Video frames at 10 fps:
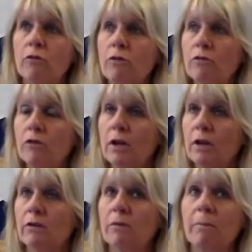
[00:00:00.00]
you're
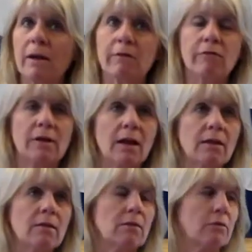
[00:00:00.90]
using it to benefit
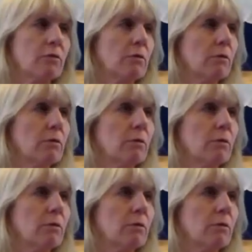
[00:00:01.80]
others.